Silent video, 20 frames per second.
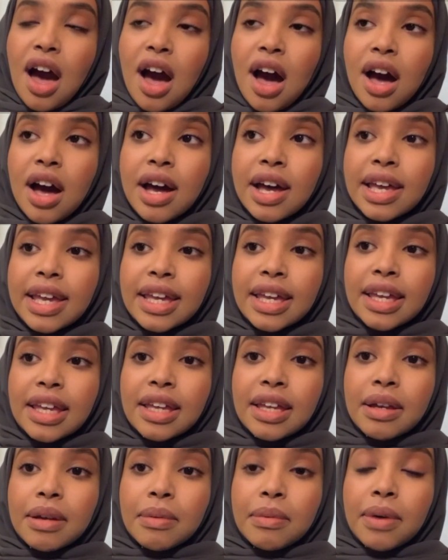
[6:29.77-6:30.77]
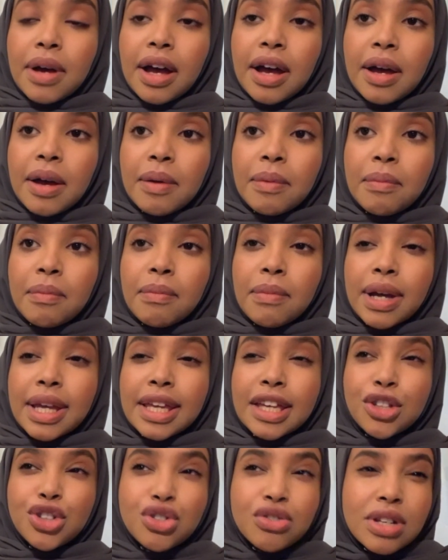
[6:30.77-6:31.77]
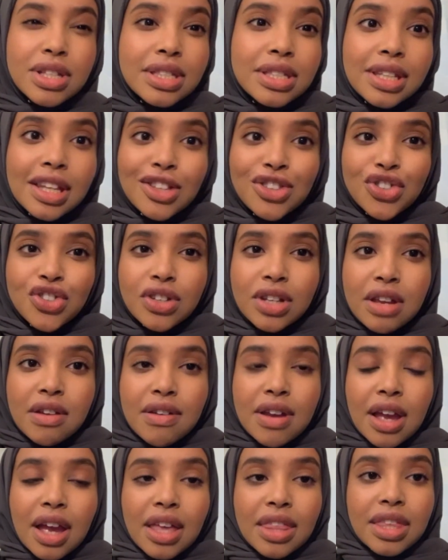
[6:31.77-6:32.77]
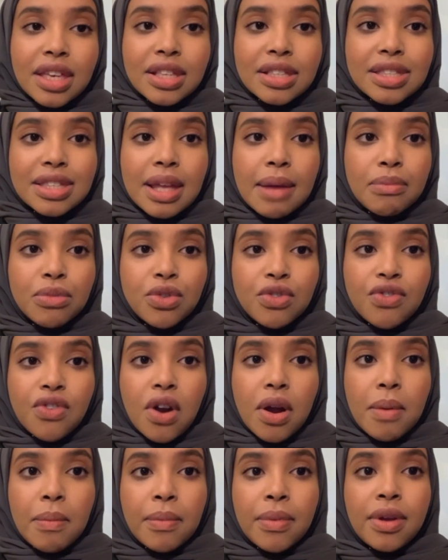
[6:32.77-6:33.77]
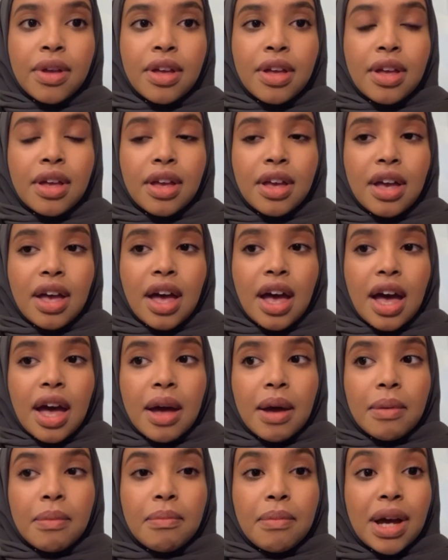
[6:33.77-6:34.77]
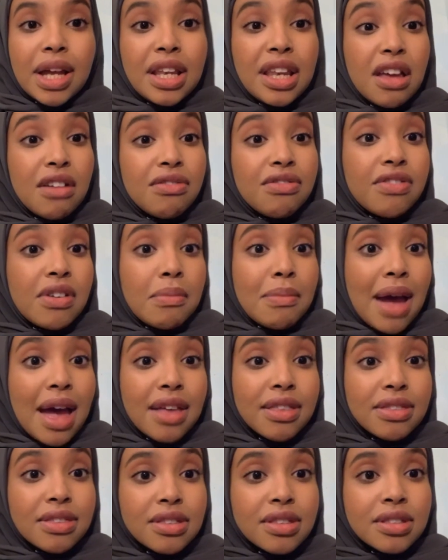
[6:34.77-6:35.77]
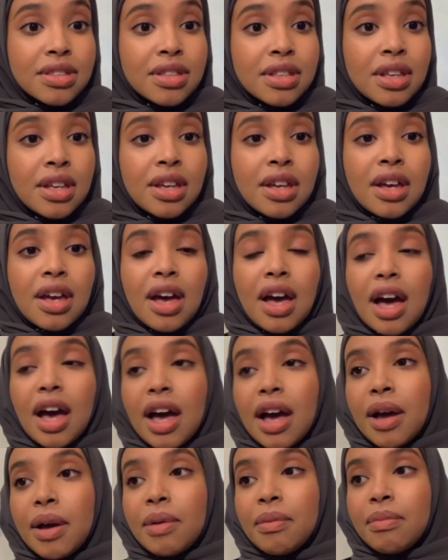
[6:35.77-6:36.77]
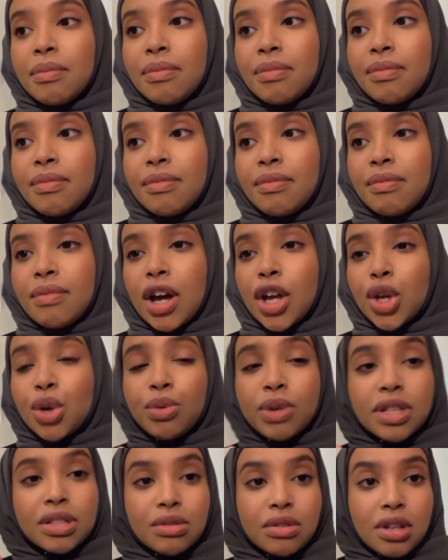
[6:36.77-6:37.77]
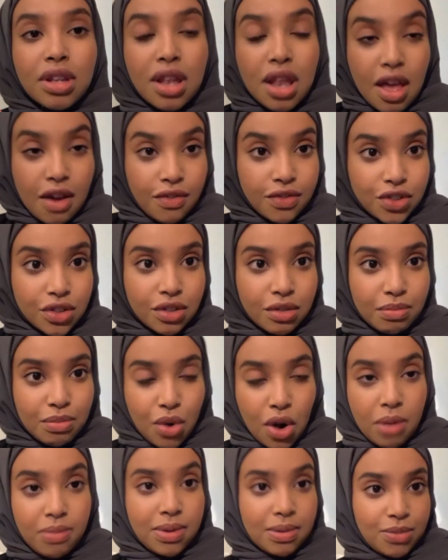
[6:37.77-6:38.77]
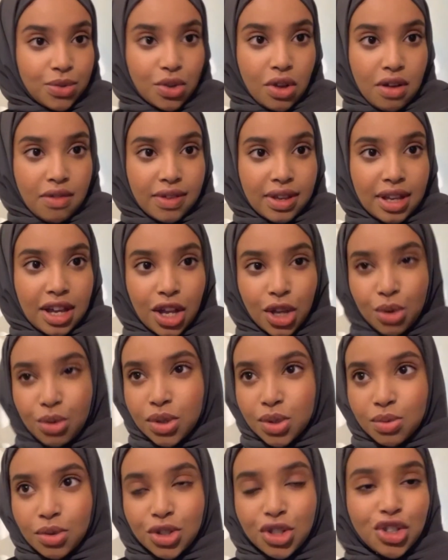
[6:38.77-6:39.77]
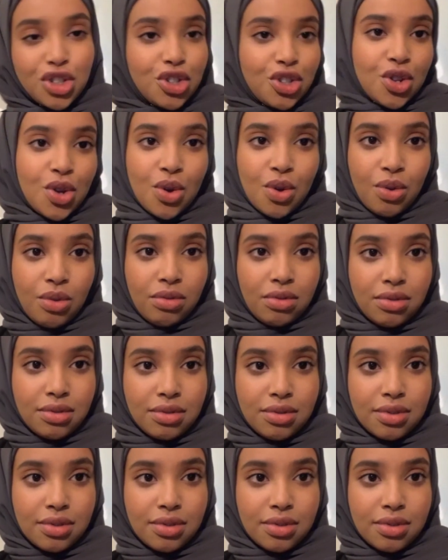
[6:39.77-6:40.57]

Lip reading: My interest in engineering, I think, stemmed from my love for maths. I always loved problem solving. I always wanted to know.